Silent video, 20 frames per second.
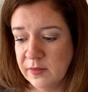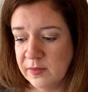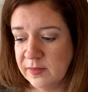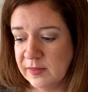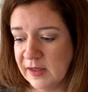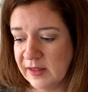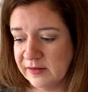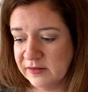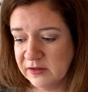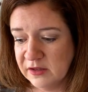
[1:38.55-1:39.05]

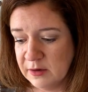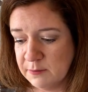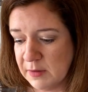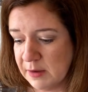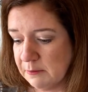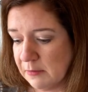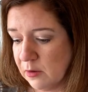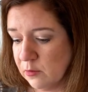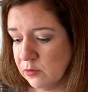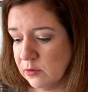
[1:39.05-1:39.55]
That's gonna
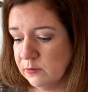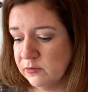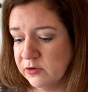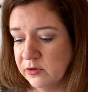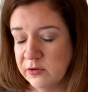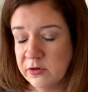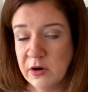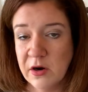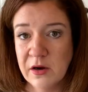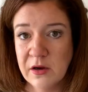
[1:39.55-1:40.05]
make my room
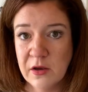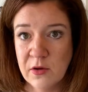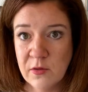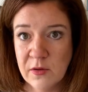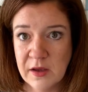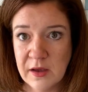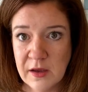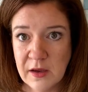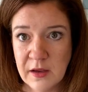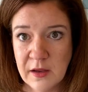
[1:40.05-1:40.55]
too dark.
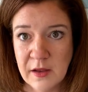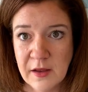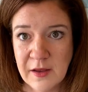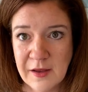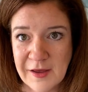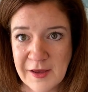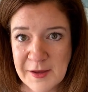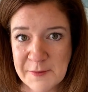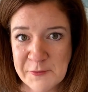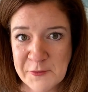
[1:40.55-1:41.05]
Okay,
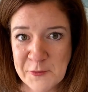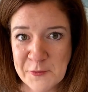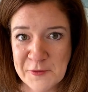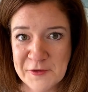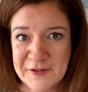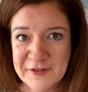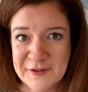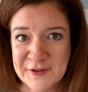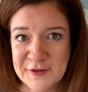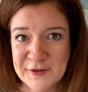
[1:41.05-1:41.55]
I'm
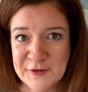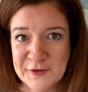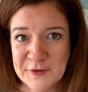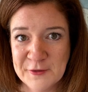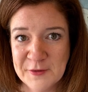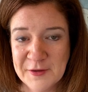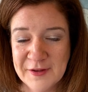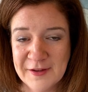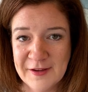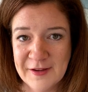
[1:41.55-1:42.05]
going
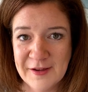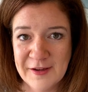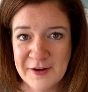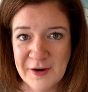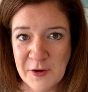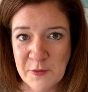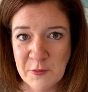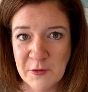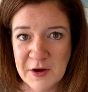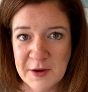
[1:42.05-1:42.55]
to uh,
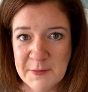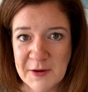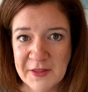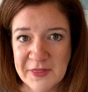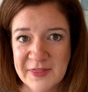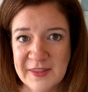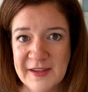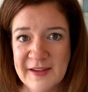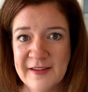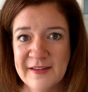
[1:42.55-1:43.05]
not worry
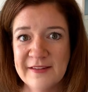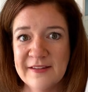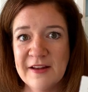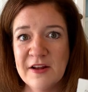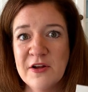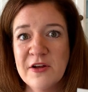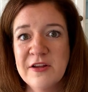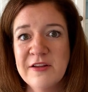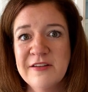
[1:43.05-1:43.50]
about these.